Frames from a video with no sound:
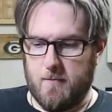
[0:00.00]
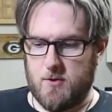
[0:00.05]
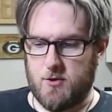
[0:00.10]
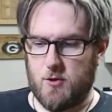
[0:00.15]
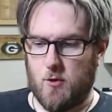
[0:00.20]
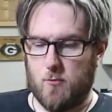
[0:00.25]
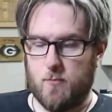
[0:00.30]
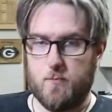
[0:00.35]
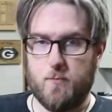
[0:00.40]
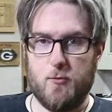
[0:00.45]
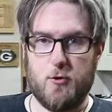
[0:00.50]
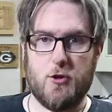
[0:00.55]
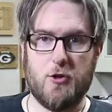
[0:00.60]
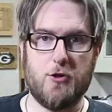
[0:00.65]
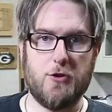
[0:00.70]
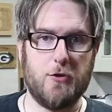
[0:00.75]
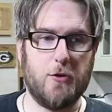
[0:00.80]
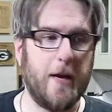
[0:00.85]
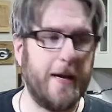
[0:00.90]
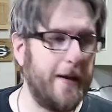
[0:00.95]
So
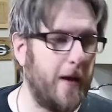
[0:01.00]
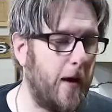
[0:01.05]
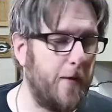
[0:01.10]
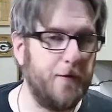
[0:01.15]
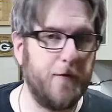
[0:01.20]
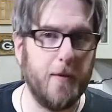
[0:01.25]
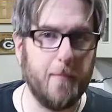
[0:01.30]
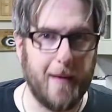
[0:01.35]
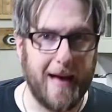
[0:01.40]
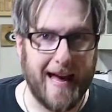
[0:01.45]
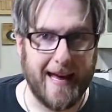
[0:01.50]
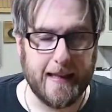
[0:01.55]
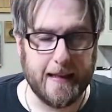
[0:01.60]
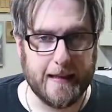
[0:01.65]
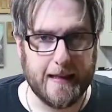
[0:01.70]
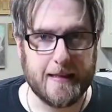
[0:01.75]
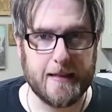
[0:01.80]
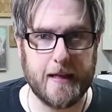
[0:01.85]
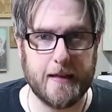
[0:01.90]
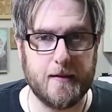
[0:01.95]
straight off the bat,
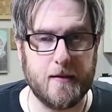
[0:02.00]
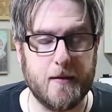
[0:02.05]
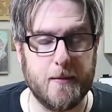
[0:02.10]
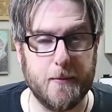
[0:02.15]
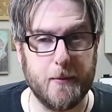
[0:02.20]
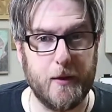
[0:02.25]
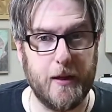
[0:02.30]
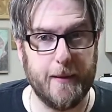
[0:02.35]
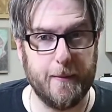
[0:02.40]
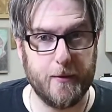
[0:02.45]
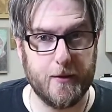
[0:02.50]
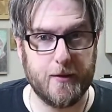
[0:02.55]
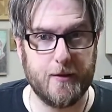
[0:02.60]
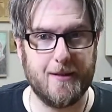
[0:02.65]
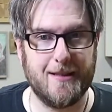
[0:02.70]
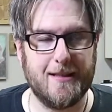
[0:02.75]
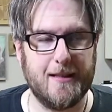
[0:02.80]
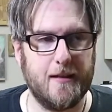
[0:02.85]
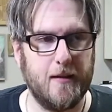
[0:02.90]
let's get to some disclaimers.